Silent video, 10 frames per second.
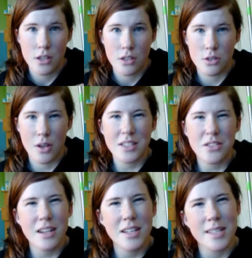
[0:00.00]
So cats
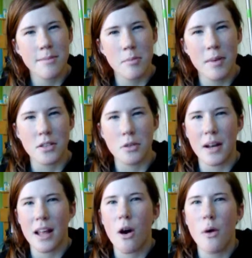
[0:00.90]
are kind of temperamental,
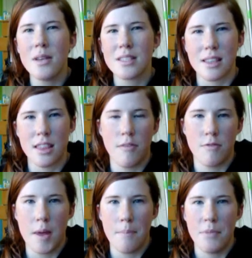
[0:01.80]
but I always
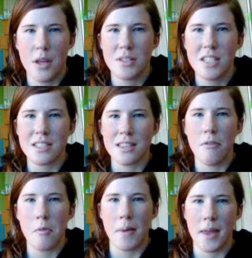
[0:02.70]
loved them. They were such
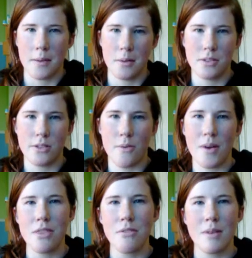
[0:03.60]
lovable animals. So I
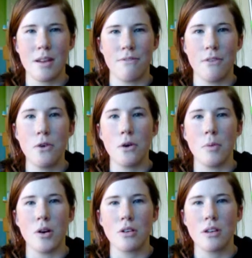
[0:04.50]
went through my
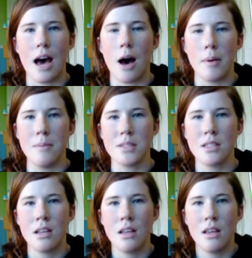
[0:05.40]
photo
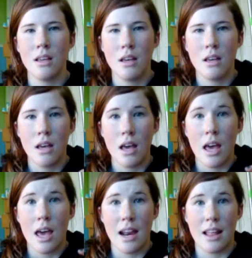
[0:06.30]
albums,
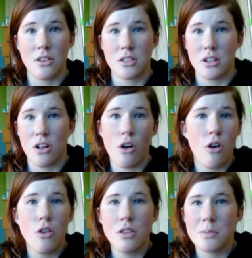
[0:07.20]
and I looked at
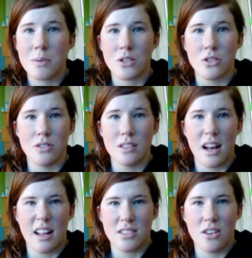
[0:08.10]
all these pictures,
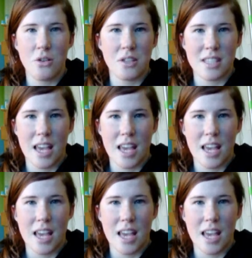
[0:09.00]
and I saw all these